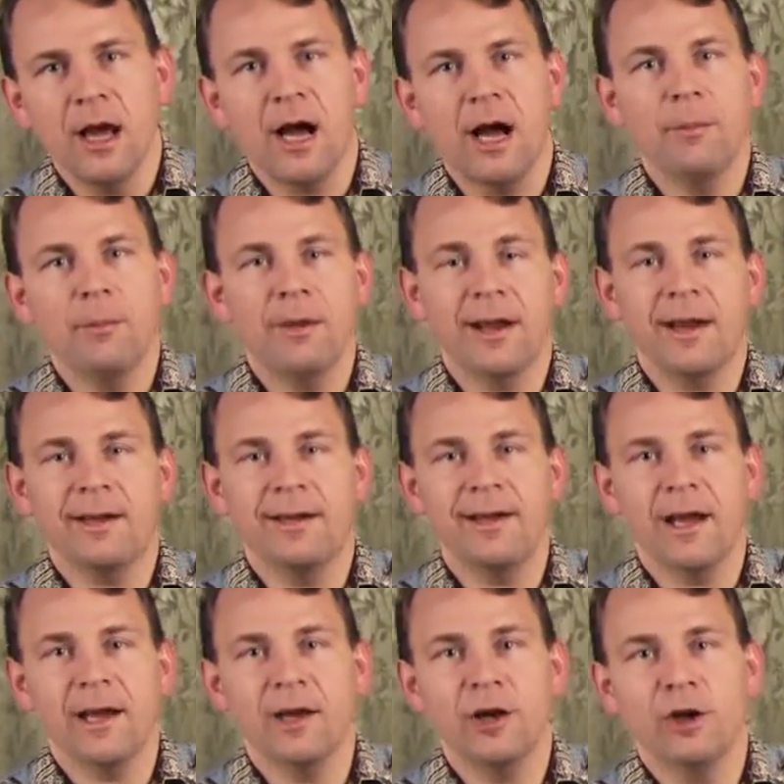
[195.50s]
uh, but I did
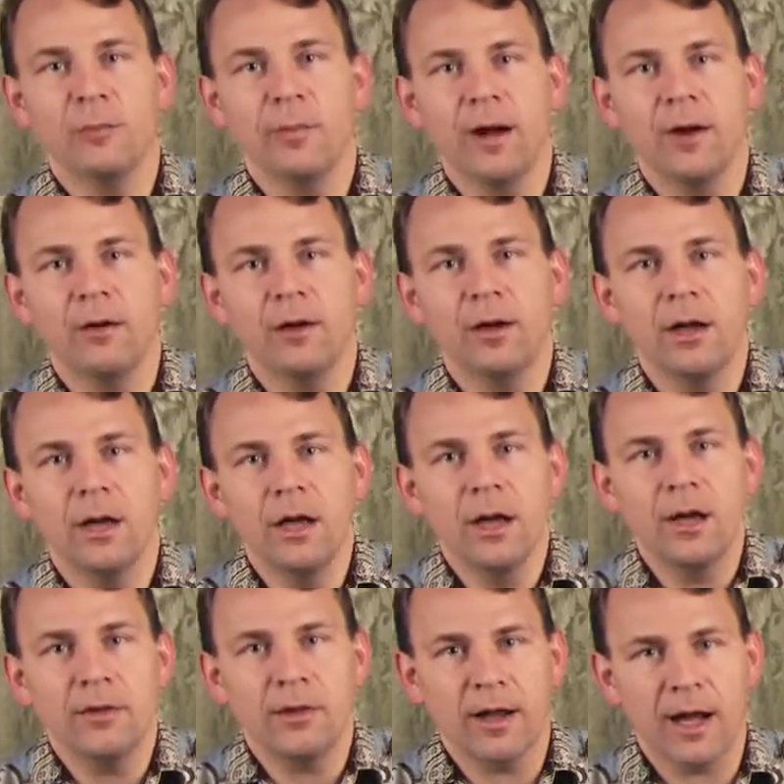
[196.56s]
not hear about
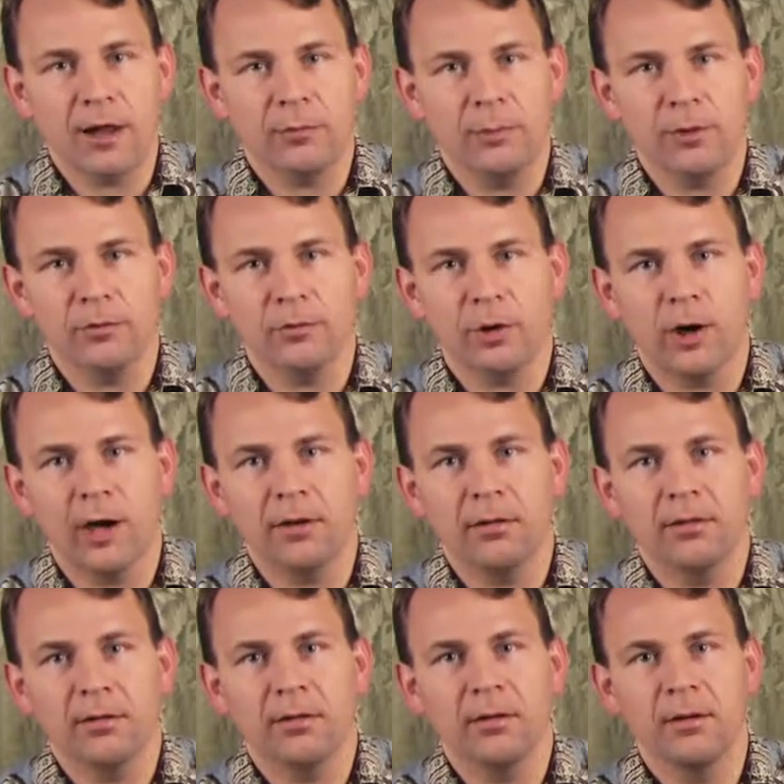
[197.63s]
the gospel of
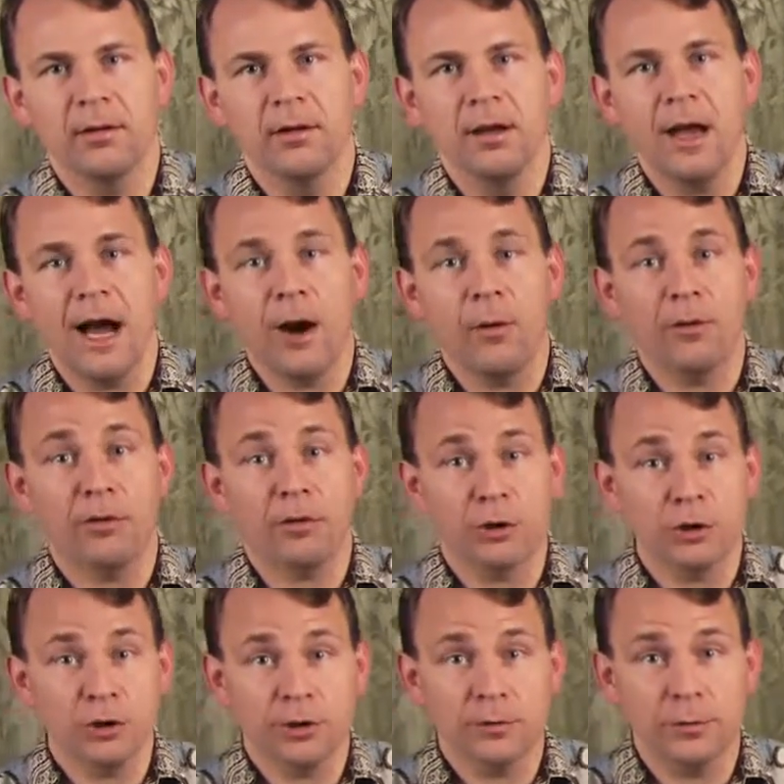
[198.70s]
Christ. I was
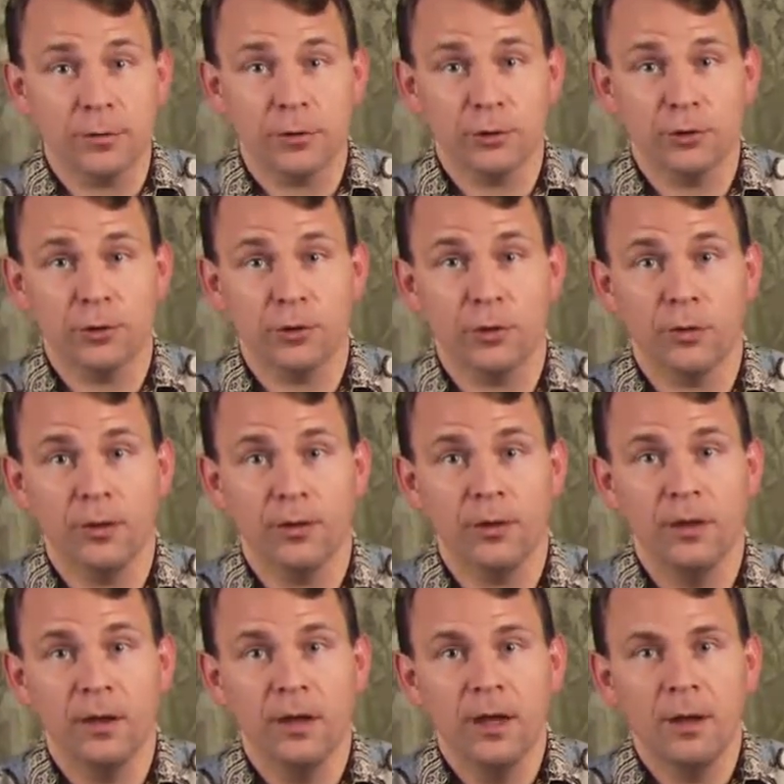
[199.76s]
searching for the truth,
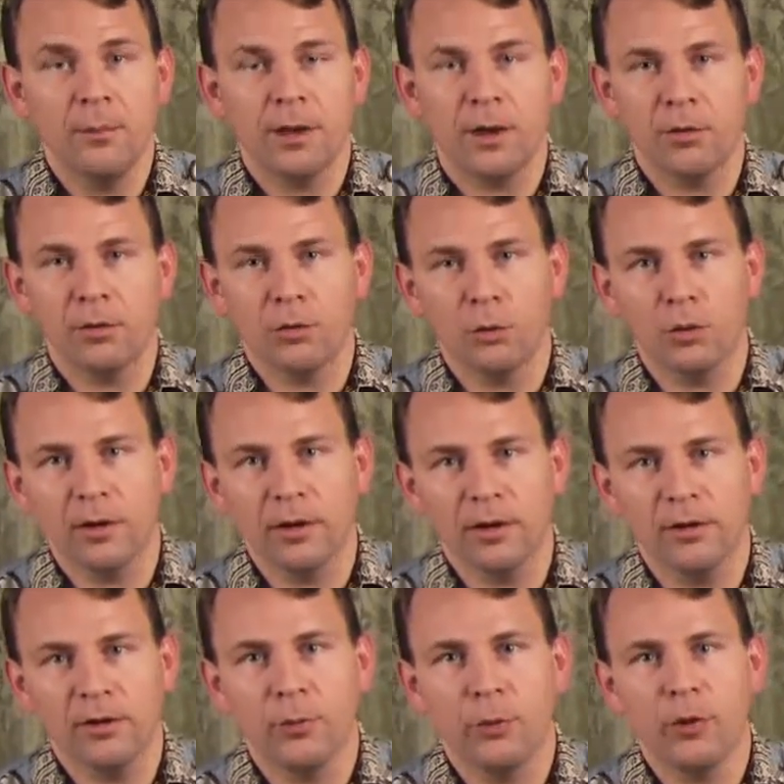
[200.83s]
but I was sorely
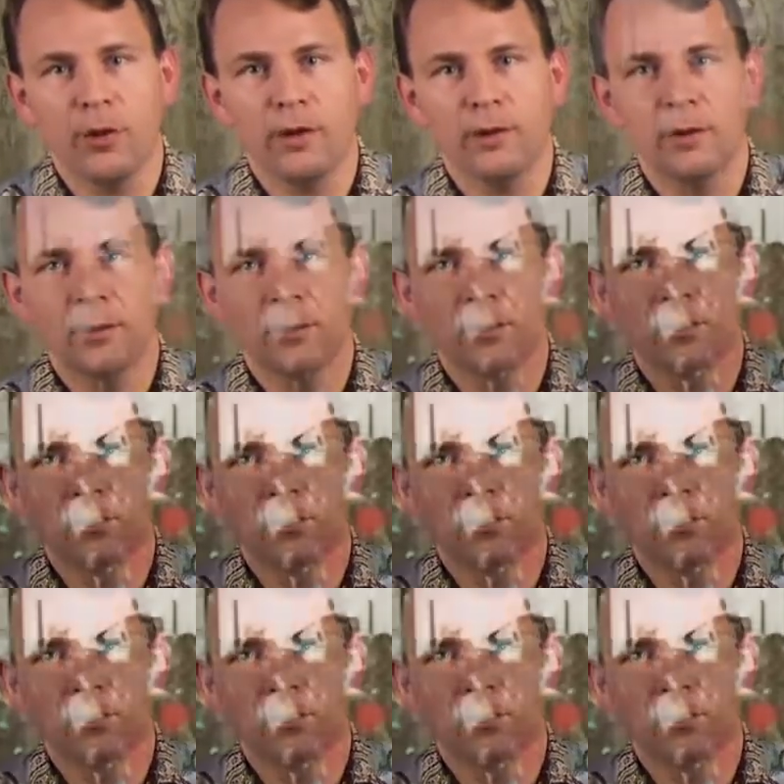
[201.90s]
disappointed.